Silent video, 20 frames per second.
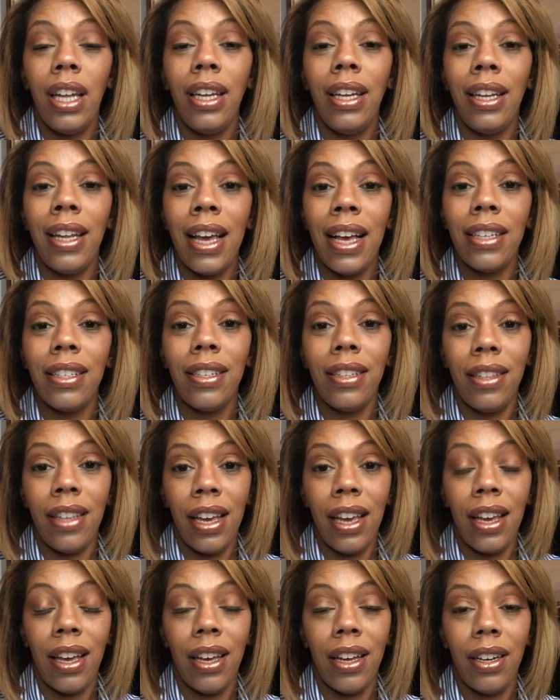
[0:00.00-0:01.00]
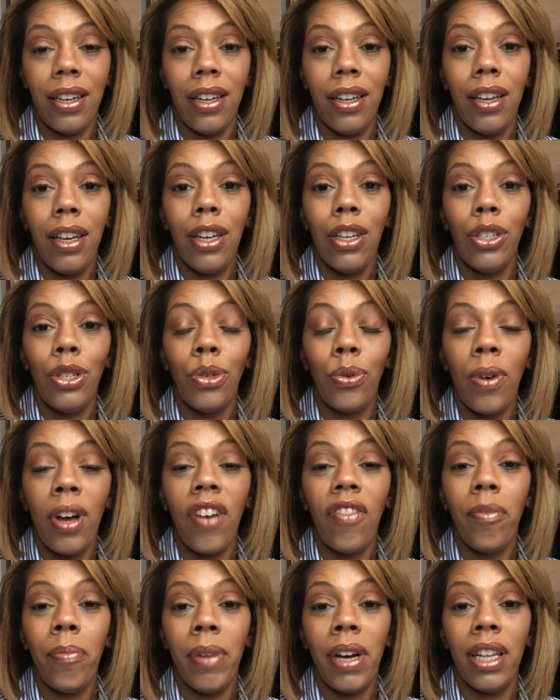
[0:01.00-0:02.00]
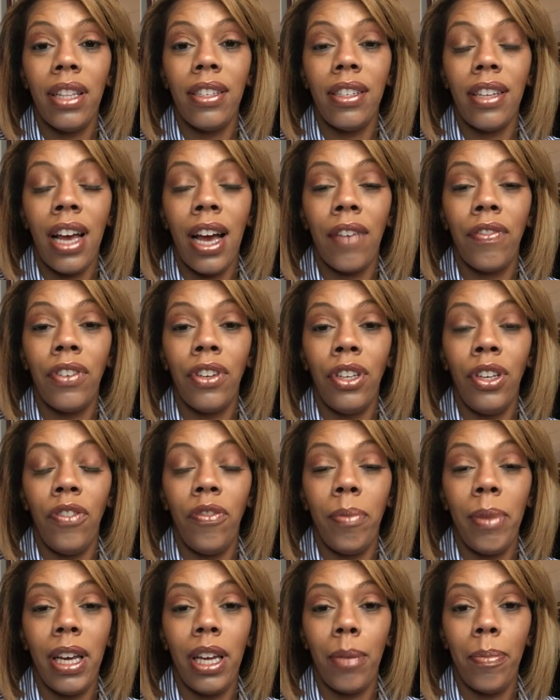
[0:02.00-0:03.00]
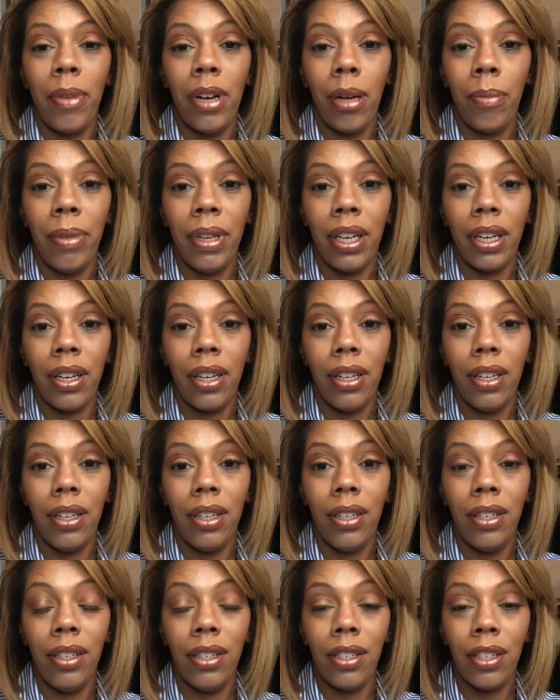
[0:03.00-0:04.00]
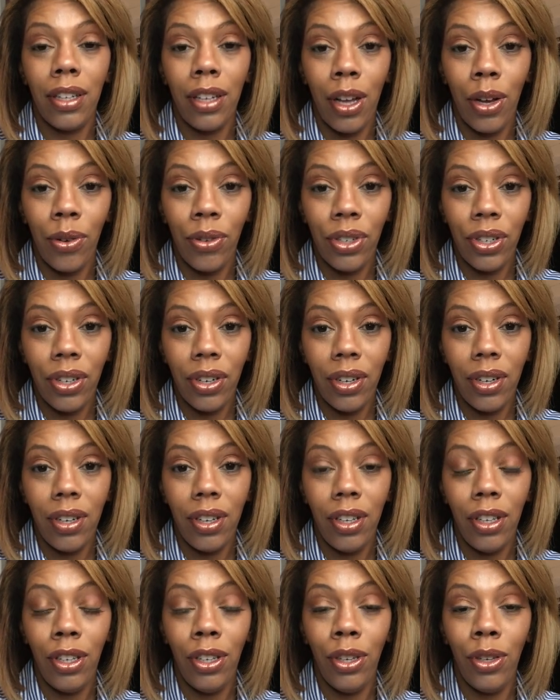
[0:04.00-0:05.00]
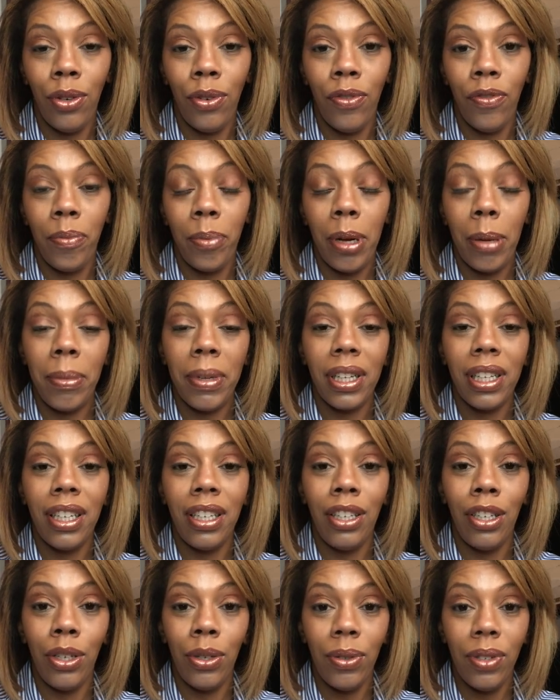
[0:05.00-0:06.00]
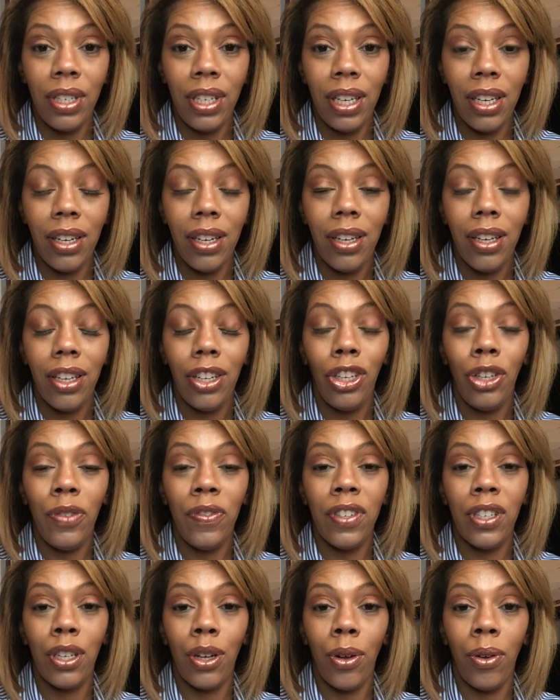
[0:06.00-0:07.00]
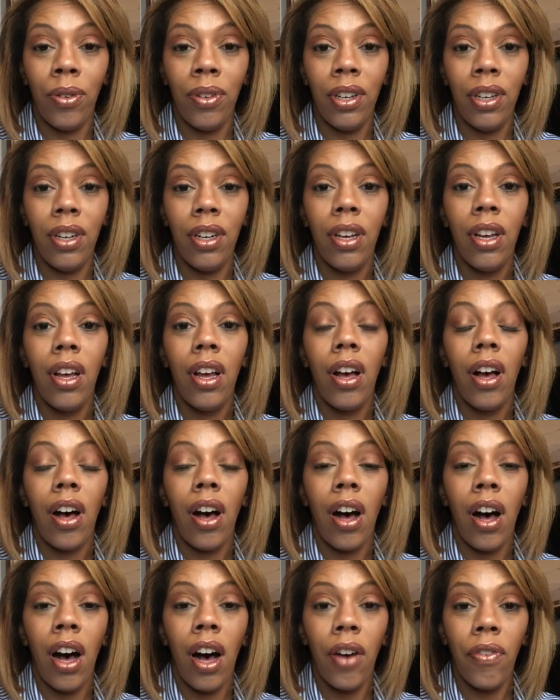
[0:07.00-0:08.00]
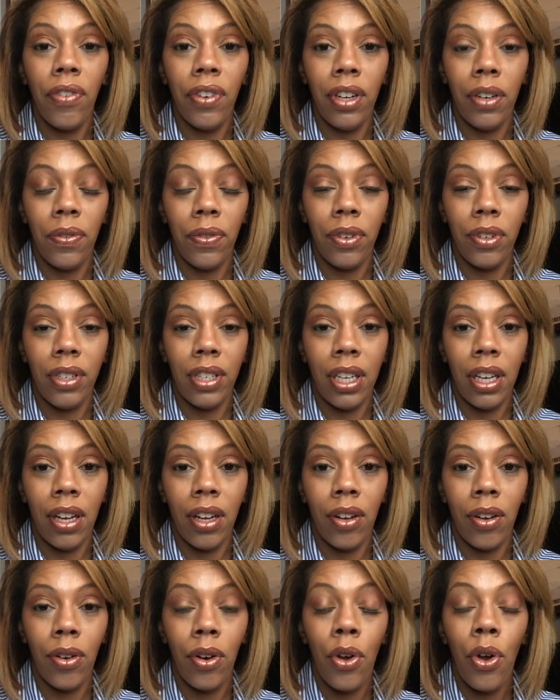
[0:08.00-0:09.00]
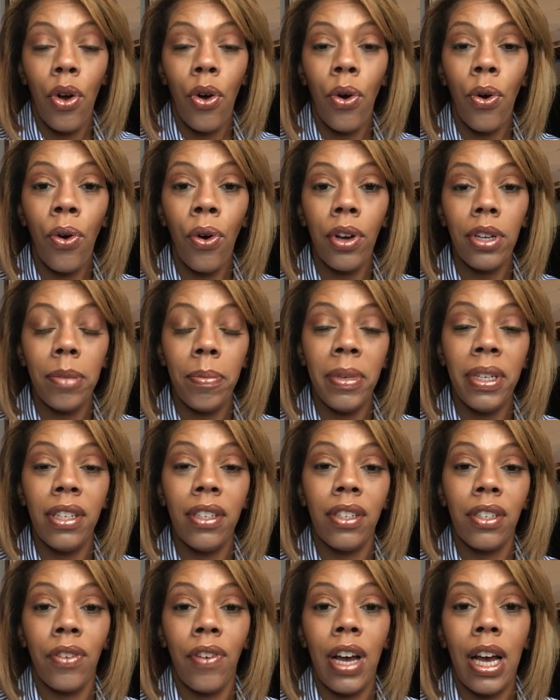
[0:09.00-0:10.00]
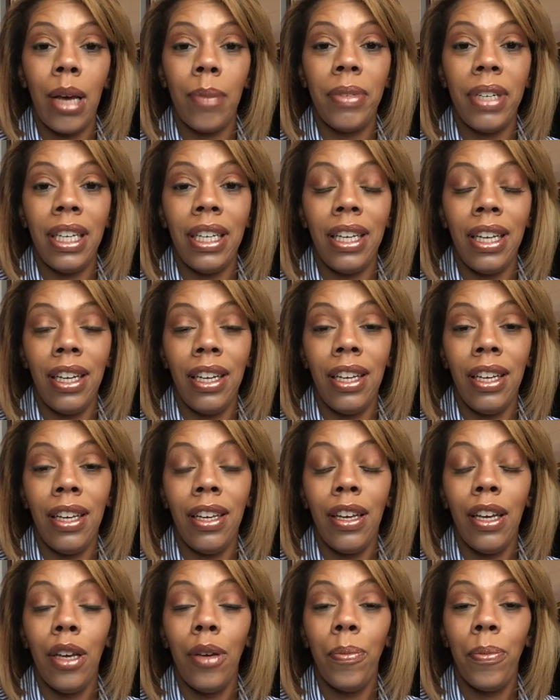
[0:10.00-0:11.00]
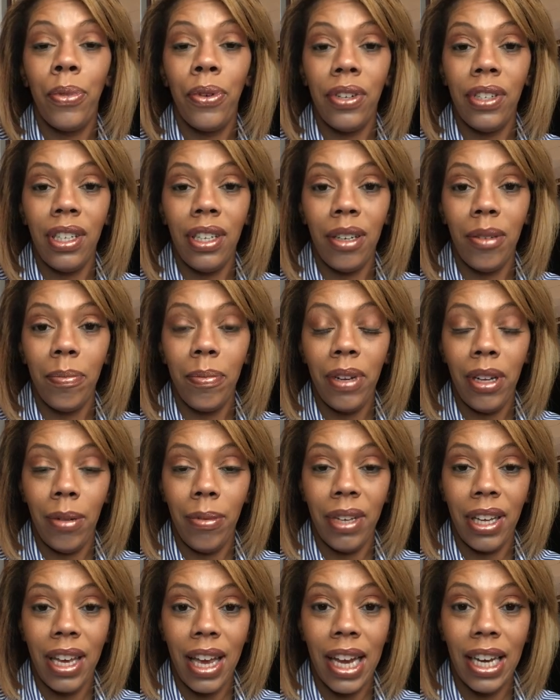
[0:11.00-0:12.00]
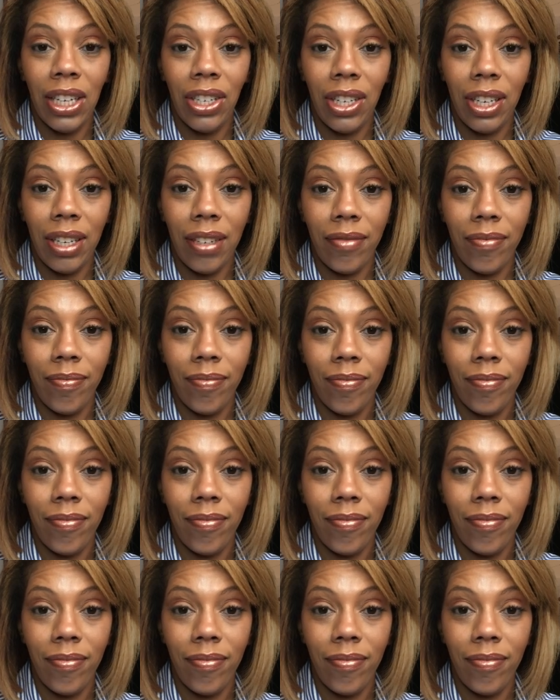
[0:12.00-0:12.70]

less than 12 months after you've made a public disclosure, you've publicly used it, you've sold it, offered it for sale, or it's been described in any printed publication.